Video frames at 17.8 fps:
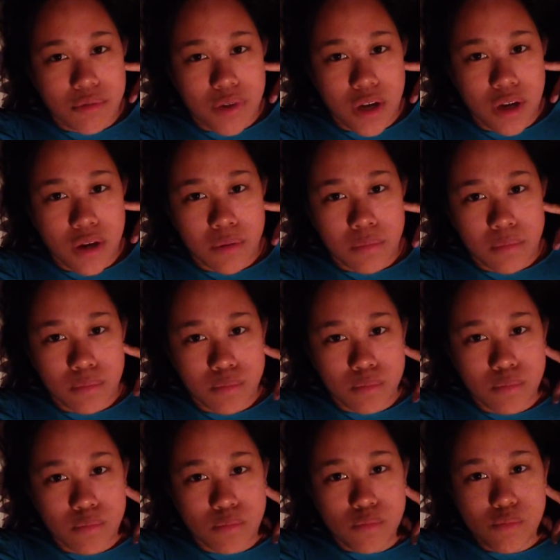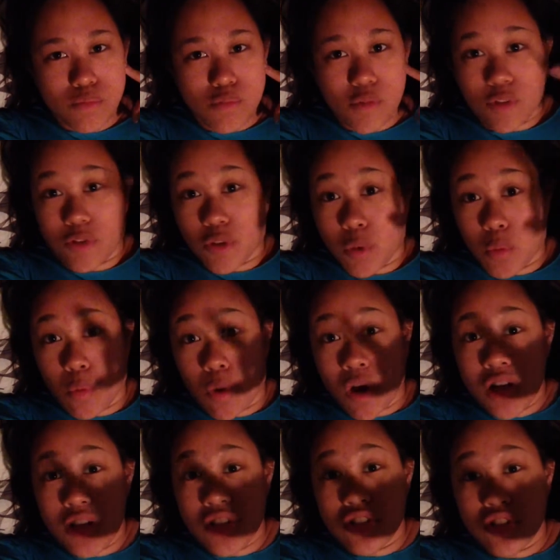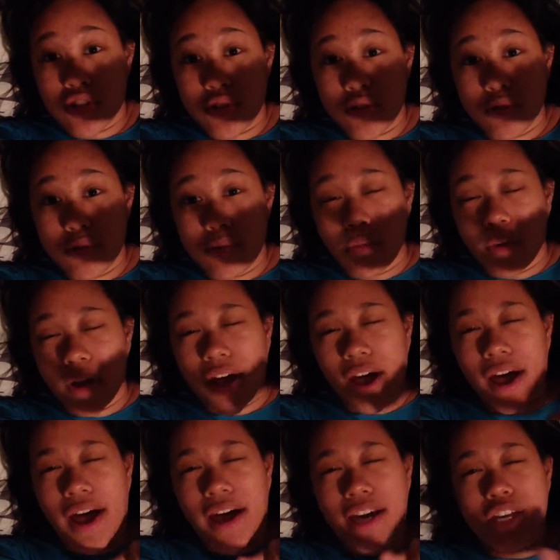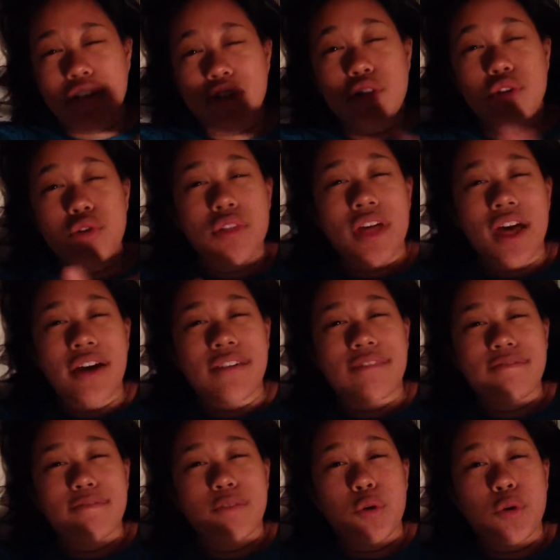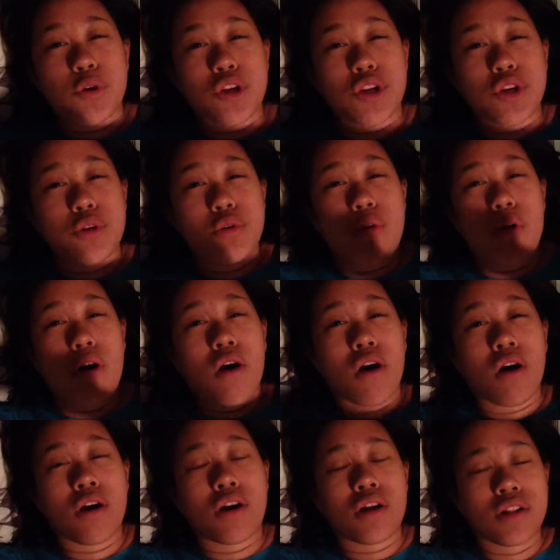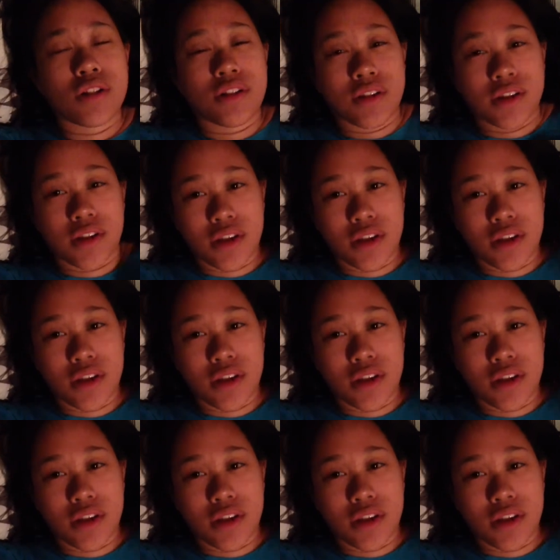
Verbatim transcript: Um, if you want to, I can do that for you all.